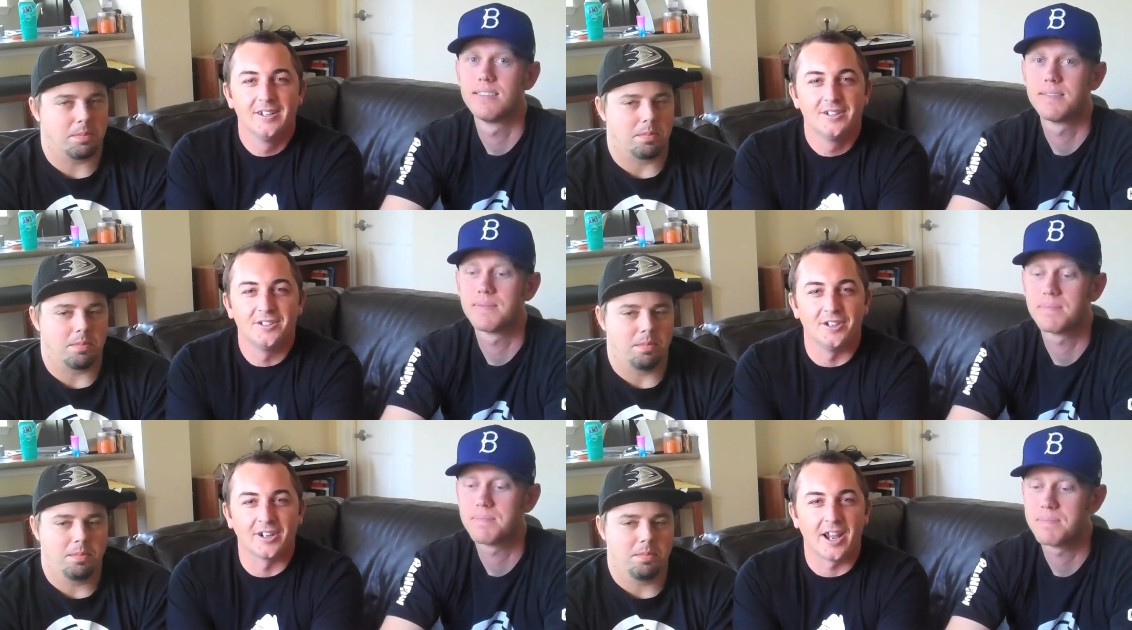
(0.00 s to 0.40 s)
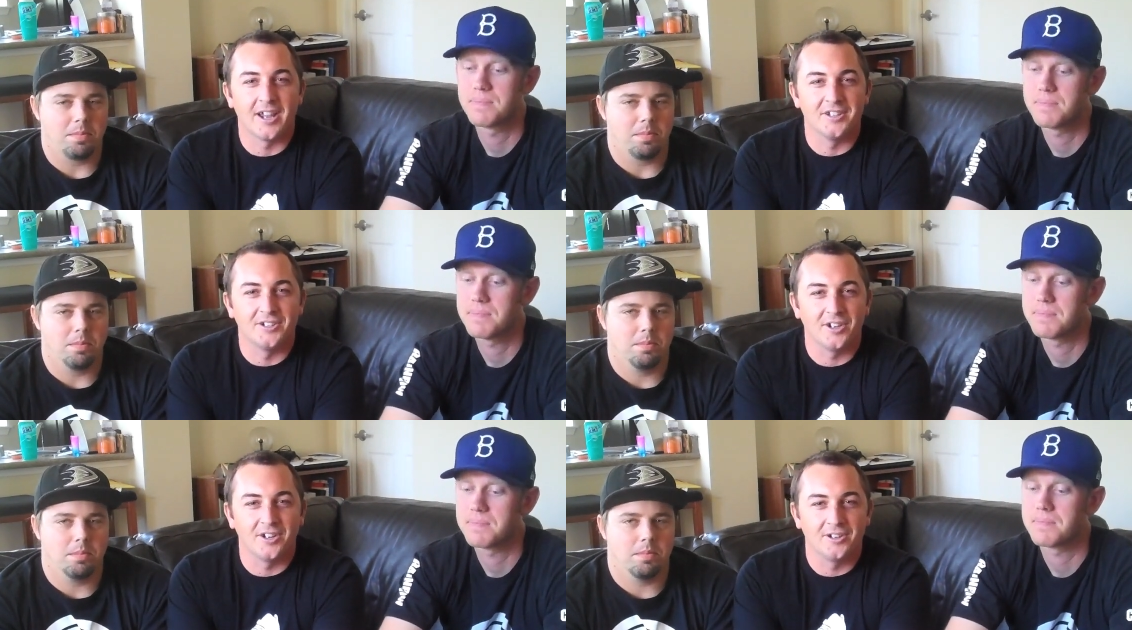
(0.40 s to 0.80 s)
Speaker 1: So
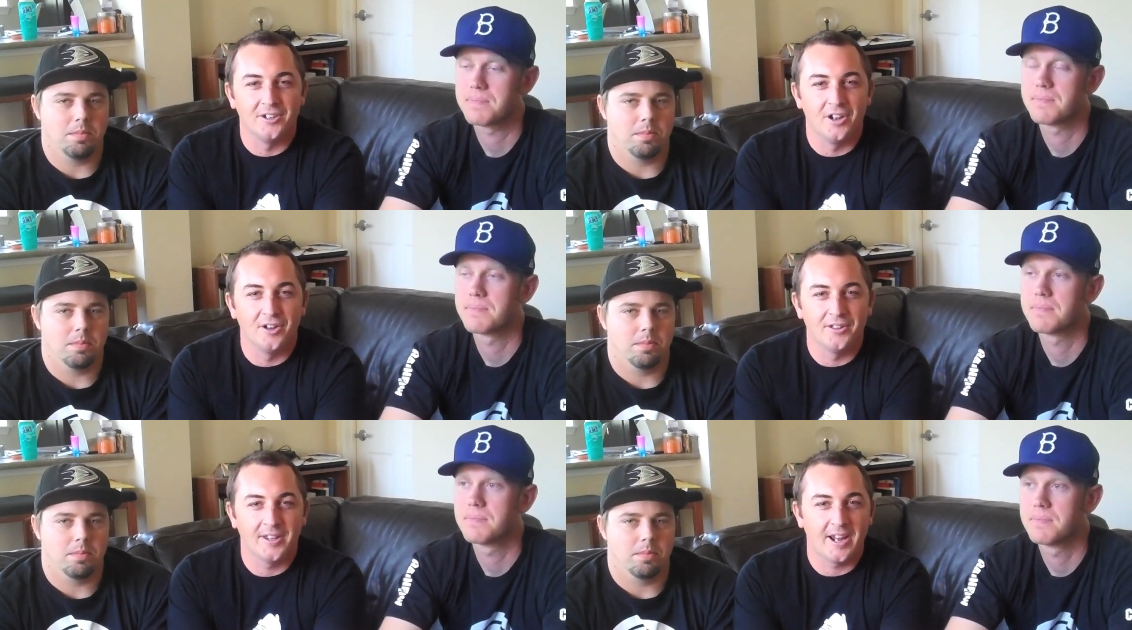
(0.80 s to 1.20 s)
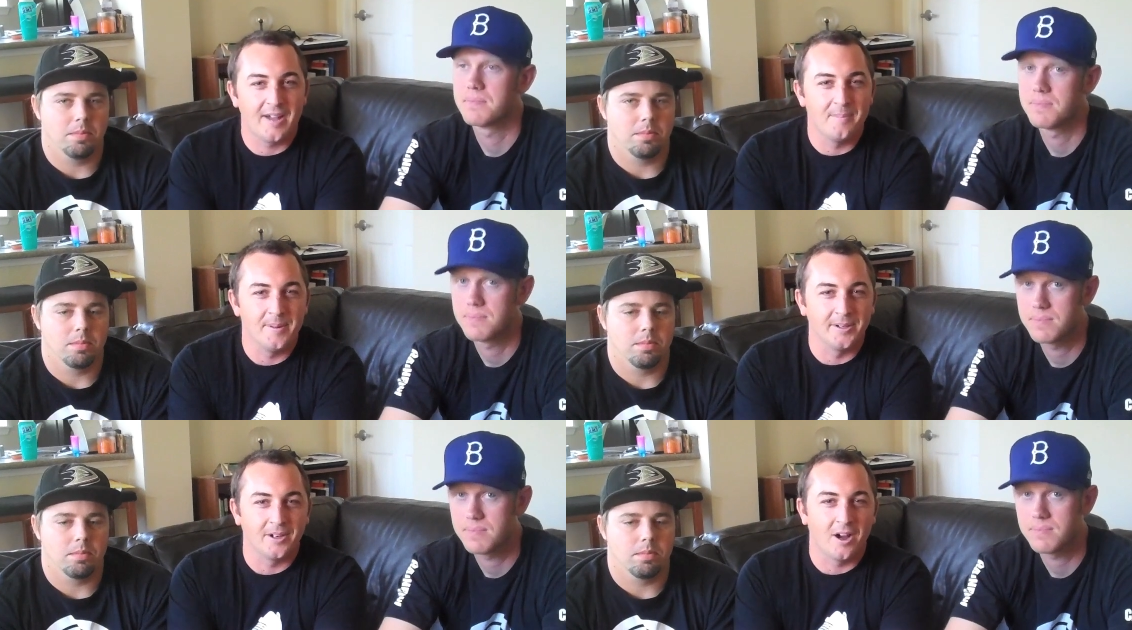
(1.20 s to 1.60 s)
guys, you all know that
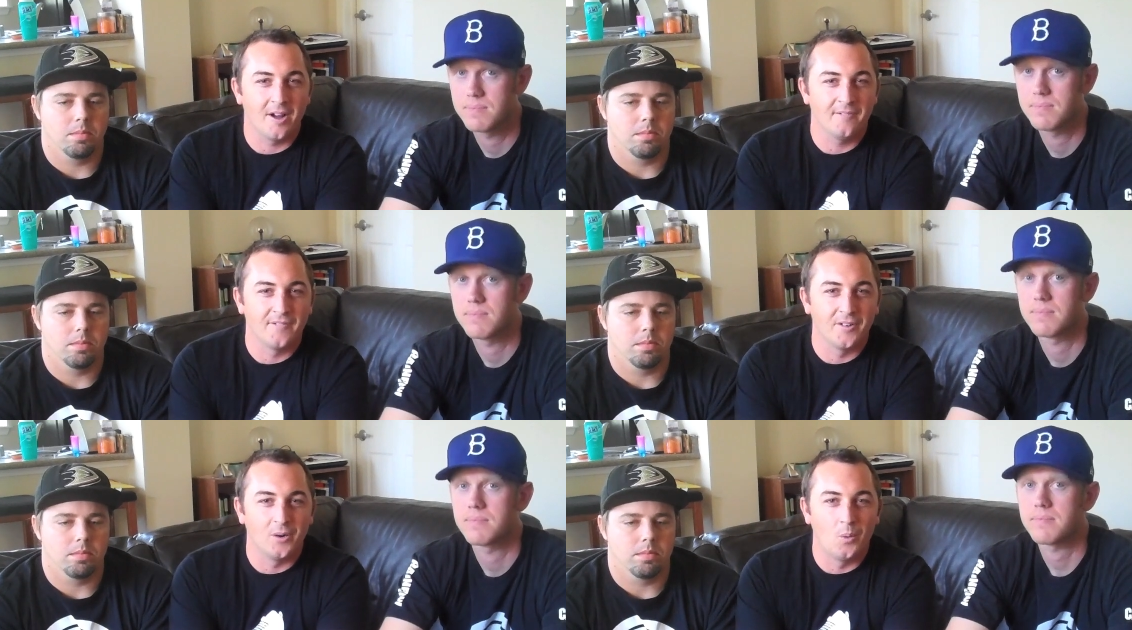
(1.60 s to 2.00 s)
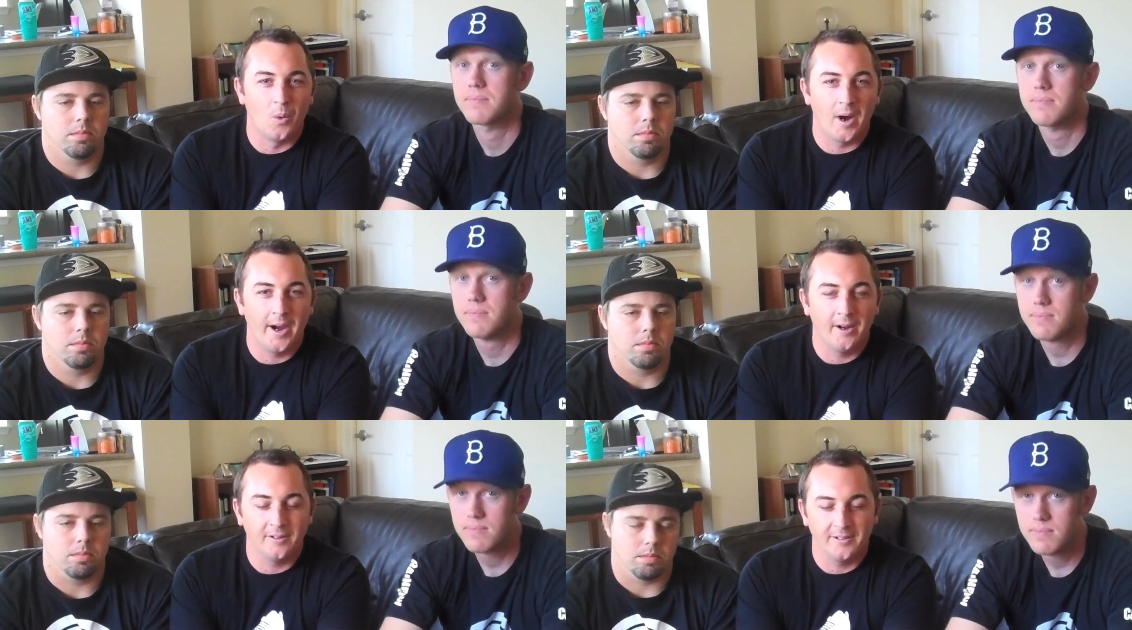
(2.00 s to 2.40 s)
I've been gone for a
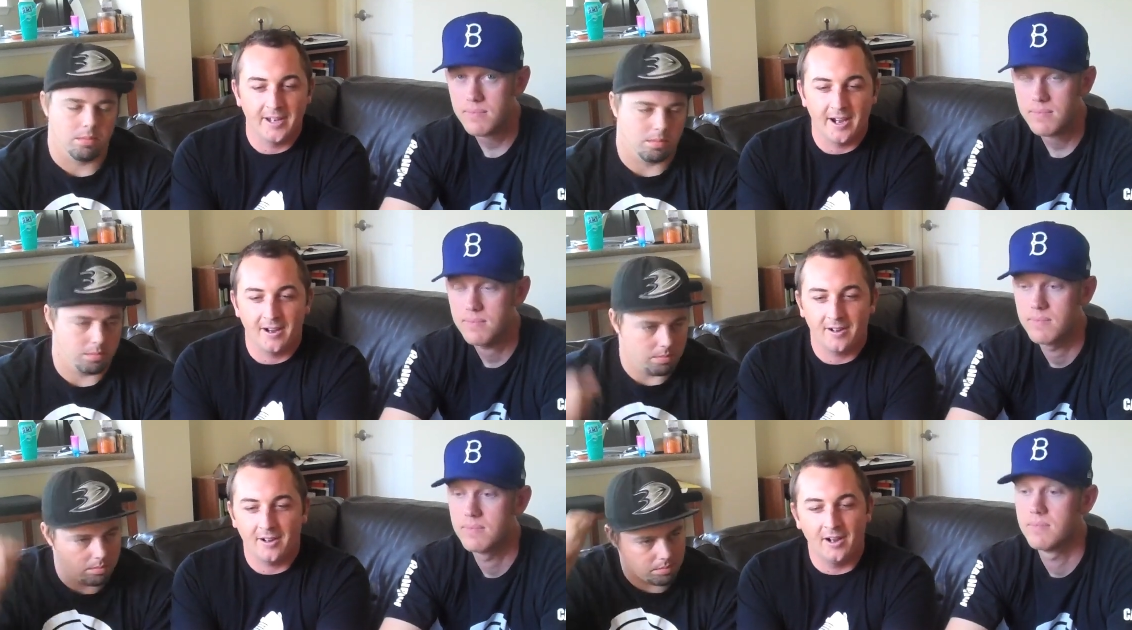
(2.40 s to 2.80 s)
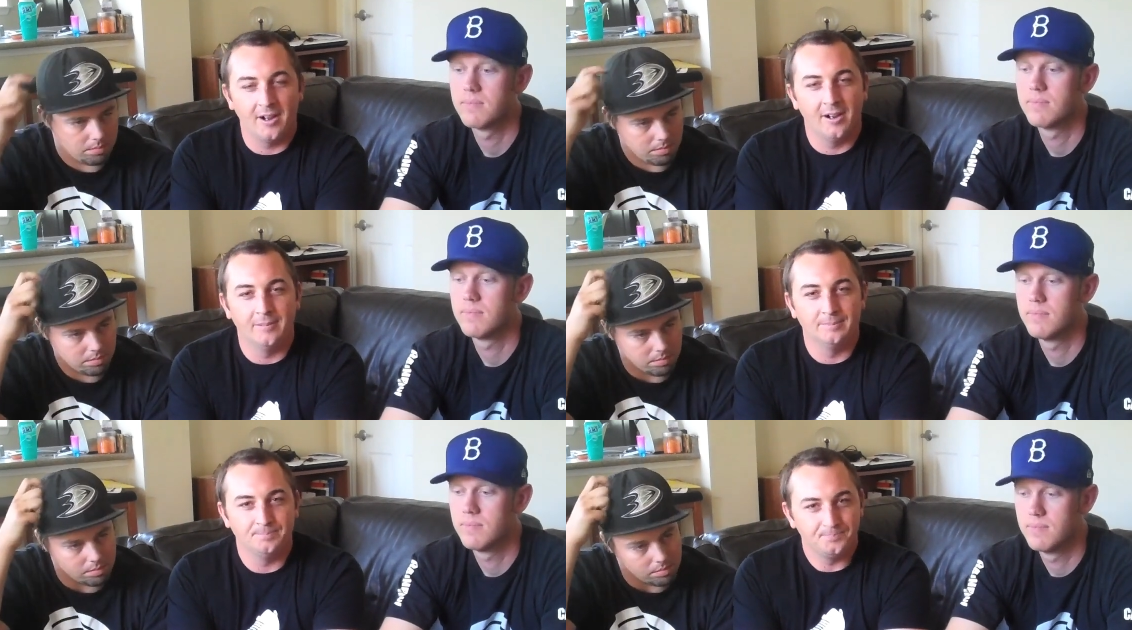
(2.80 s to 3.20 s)
while
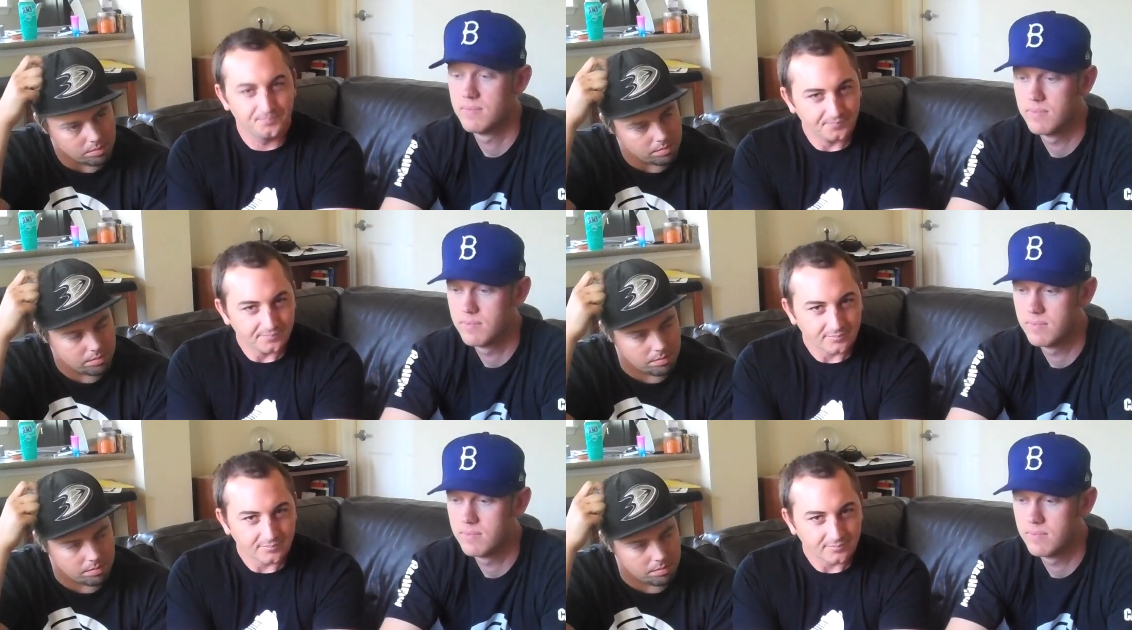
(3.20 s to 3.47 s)
now. Um,